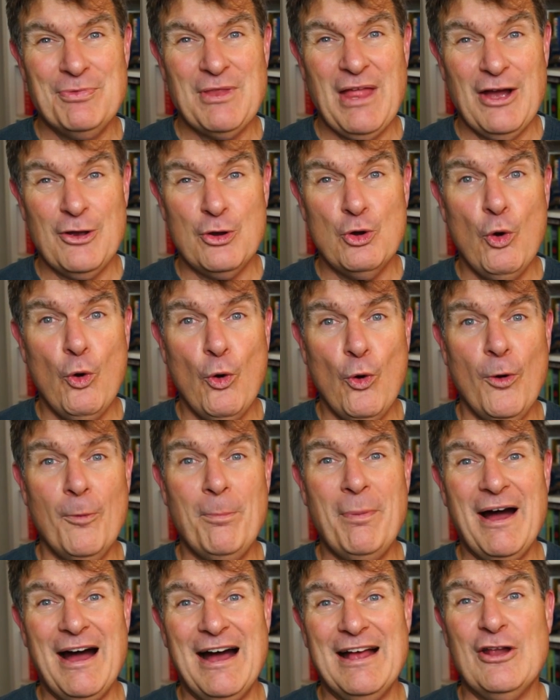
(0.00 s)
a core
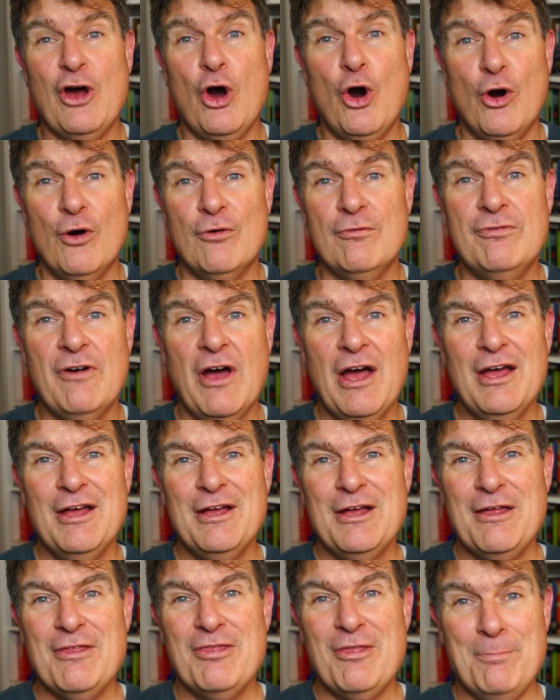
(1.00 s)
part of
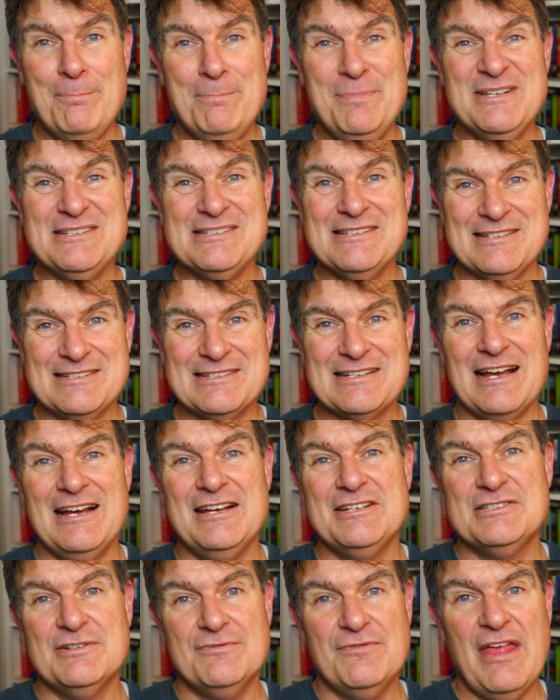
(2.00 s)
the business
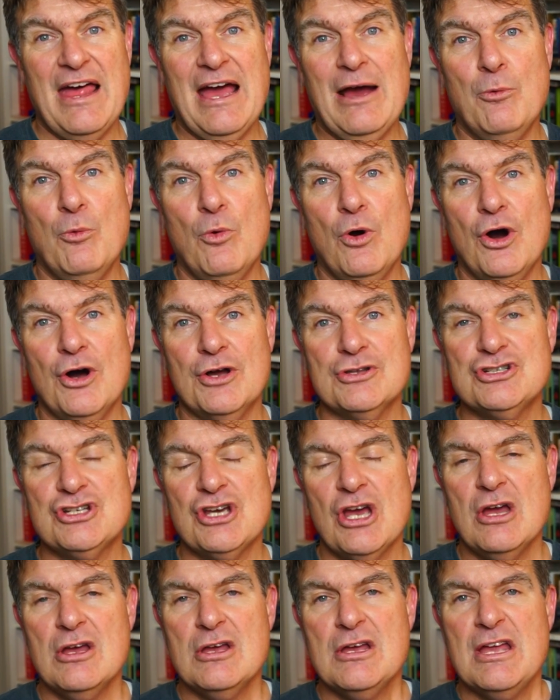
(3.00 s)
case of that
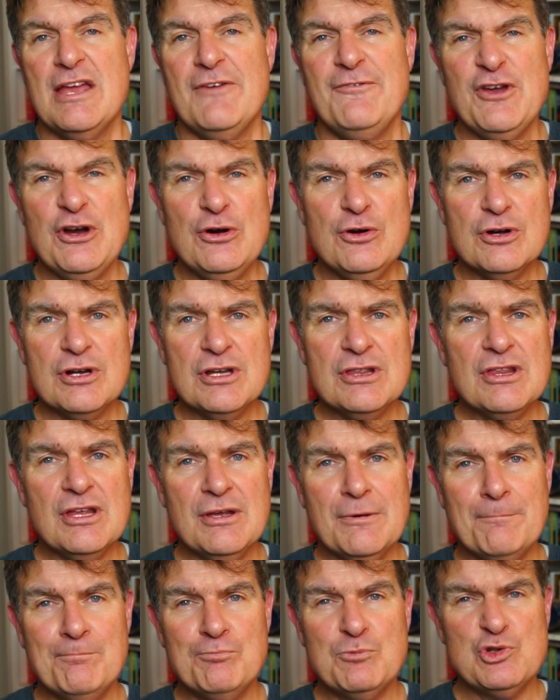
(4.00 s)
watch. If you look at
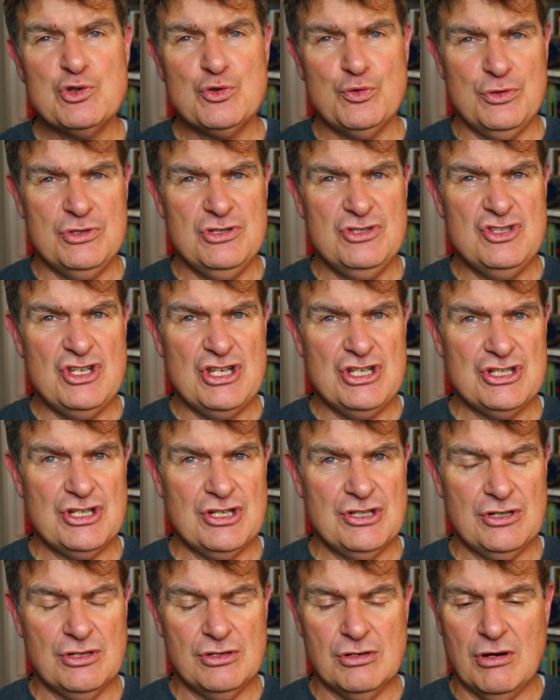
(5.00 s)
the
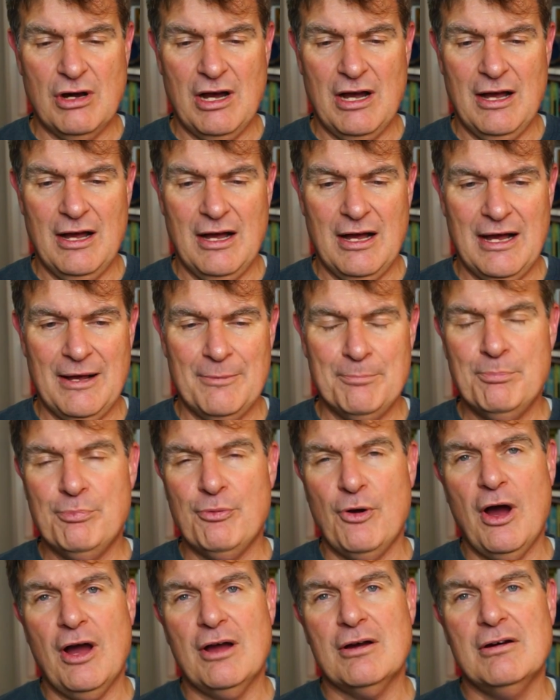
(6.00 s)
traditional
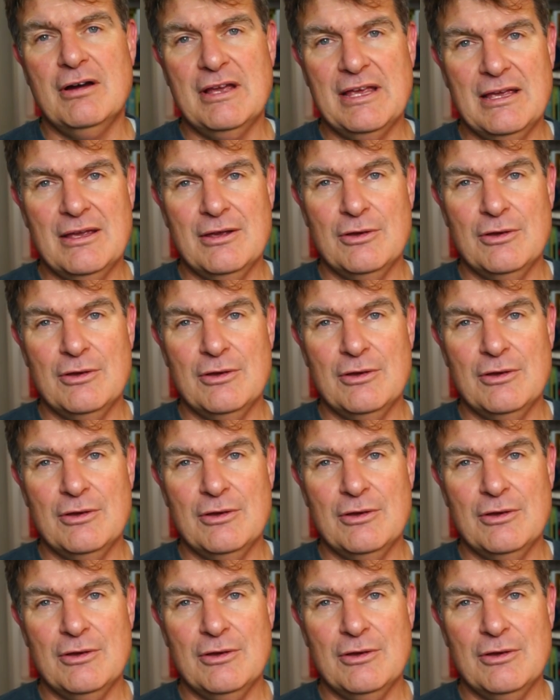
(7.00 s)
Breitling